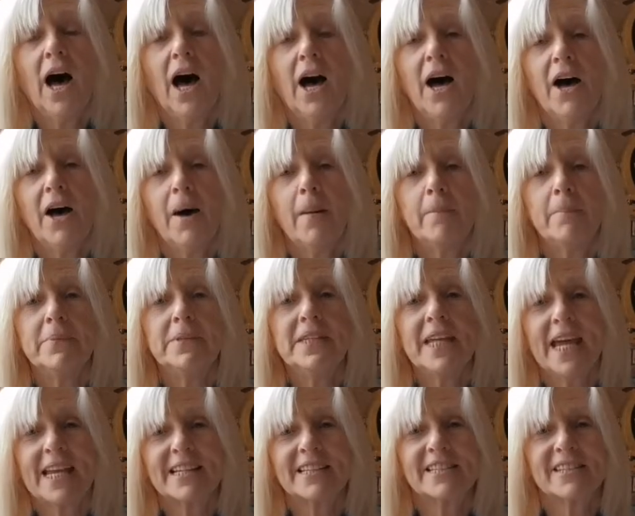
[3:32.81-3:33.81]
um,
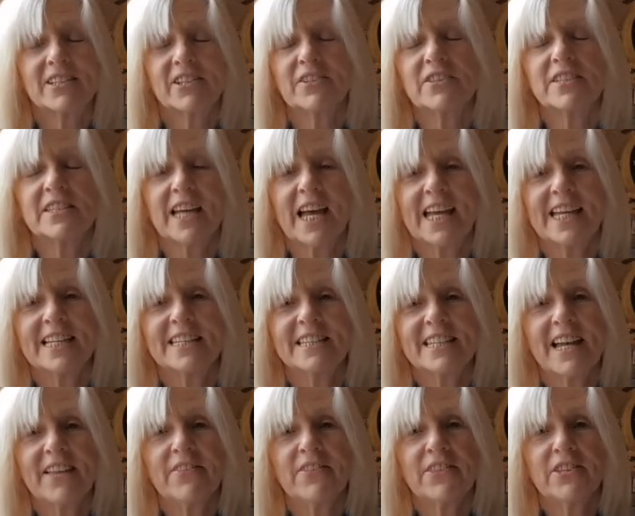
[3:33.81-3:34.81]
next Sunday at
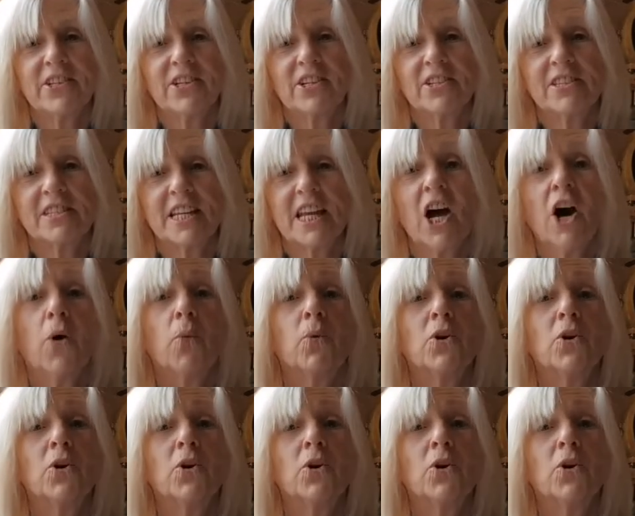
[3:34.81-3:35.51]
10.30,